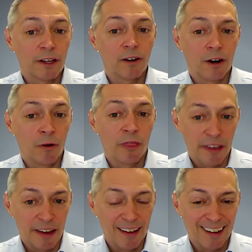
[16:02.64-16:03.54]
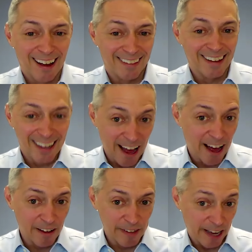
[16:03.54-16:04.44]
their own thing, and they
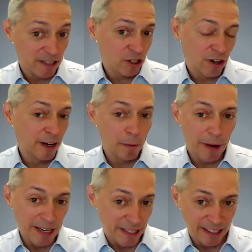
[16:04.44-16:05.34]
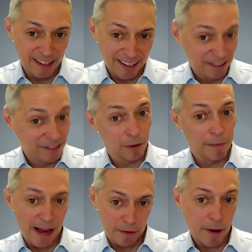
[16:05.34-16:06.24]
have a startup idea in their
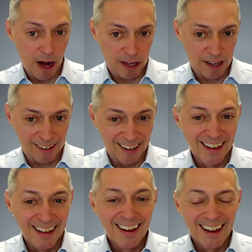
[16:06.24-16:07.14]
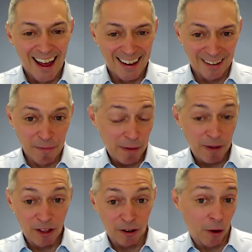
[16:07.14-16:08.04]
back pocket, and
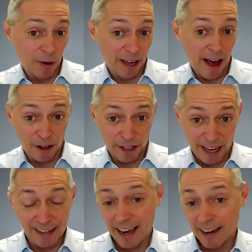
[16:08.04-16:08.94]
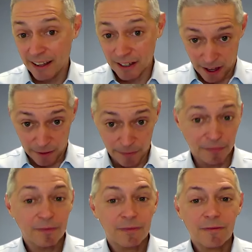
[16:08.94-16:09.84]
maybe they're going out and getting some
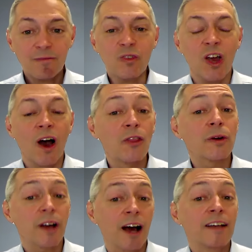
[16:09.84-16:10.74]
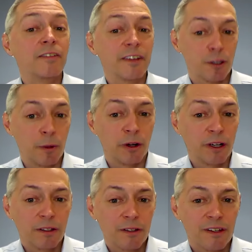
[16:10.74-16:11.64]
other kind of
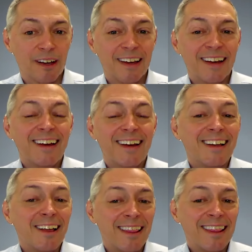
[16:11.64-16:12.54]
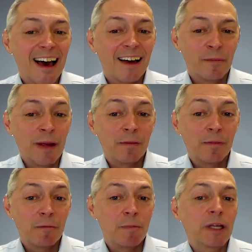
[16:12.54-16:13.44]
experience that may
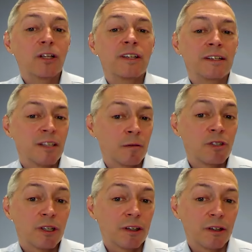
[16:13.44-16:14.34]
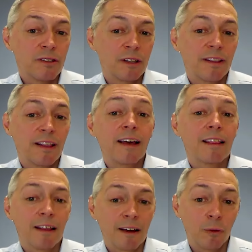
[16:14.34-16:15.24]
be building some skills that they
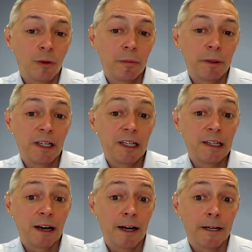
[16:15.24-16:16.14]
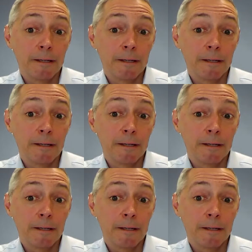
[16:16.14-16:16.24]
think would be